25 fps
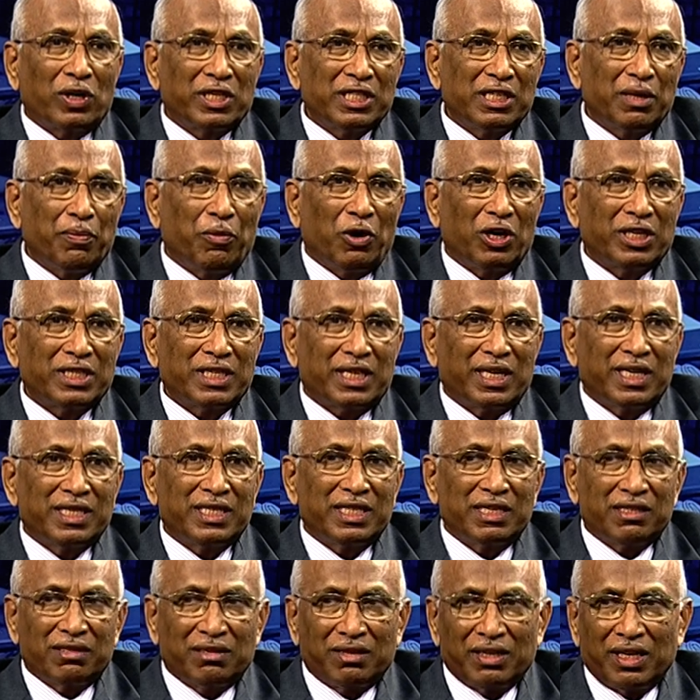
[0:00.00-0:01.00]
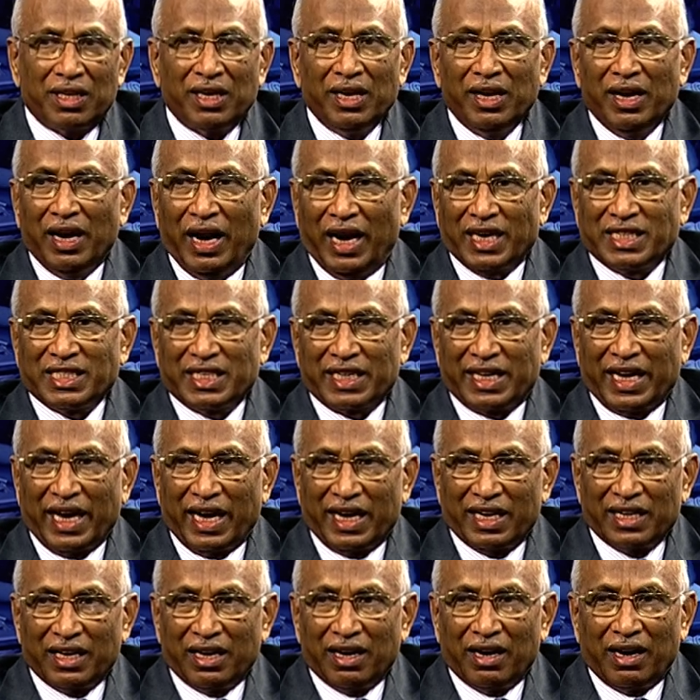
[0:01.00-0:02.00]
is the MOS transistor its
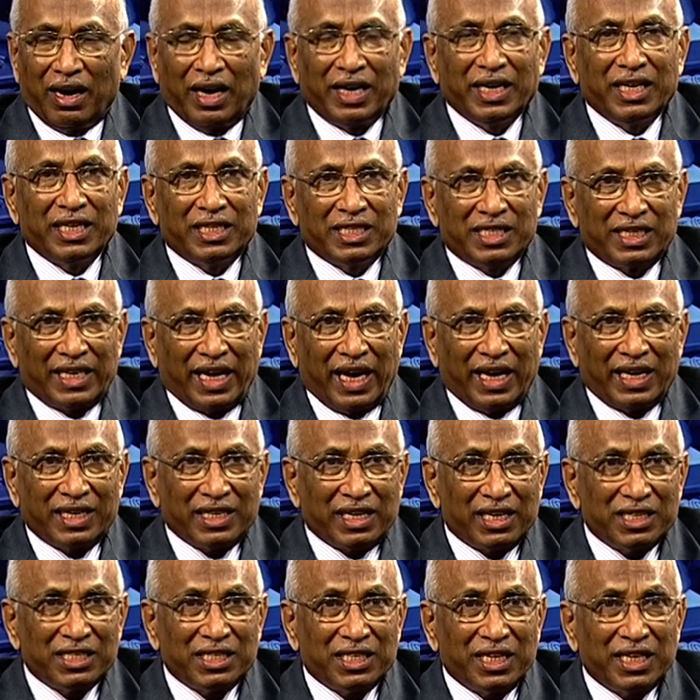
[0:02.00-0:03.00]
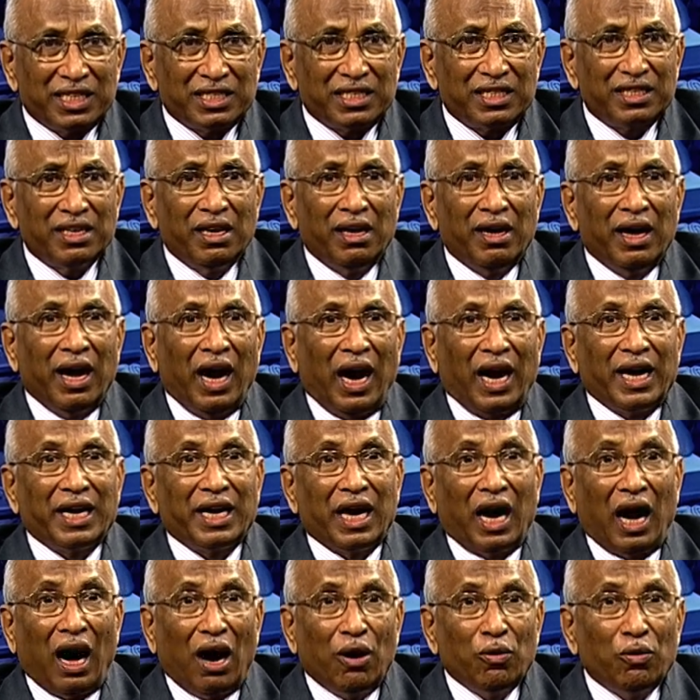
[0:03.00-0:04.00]
and its characteristics and
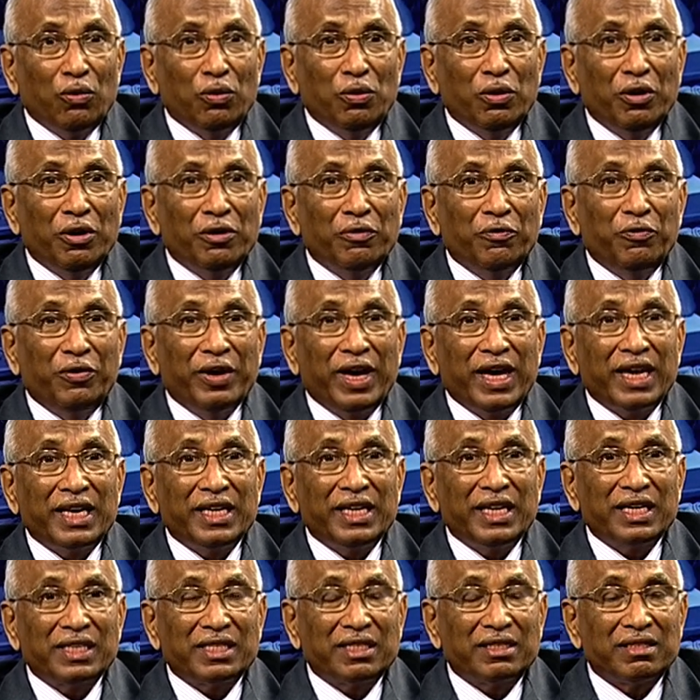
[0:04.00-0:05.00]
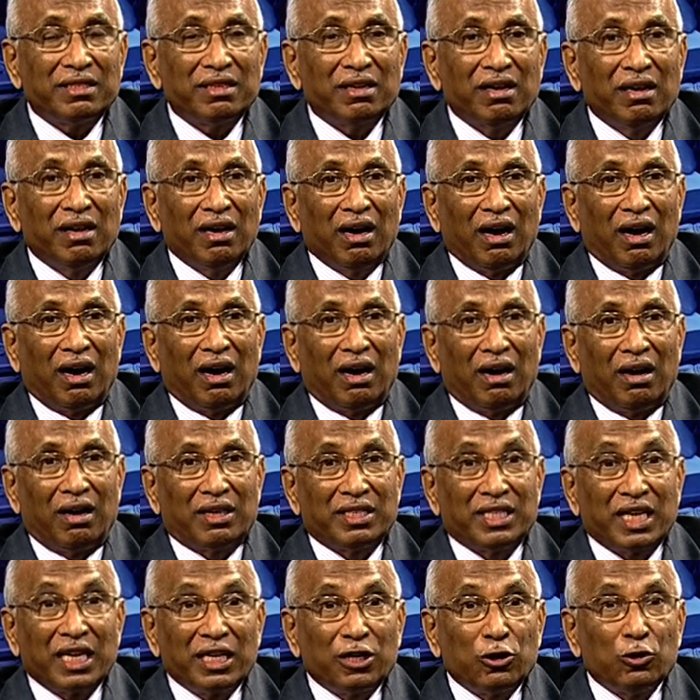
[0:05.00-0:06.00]
how various uh,
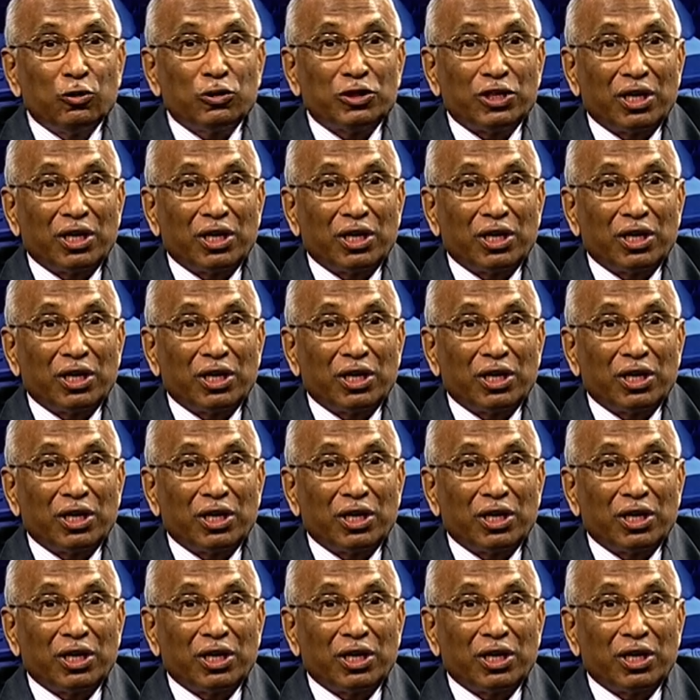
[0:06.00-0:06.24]
circuits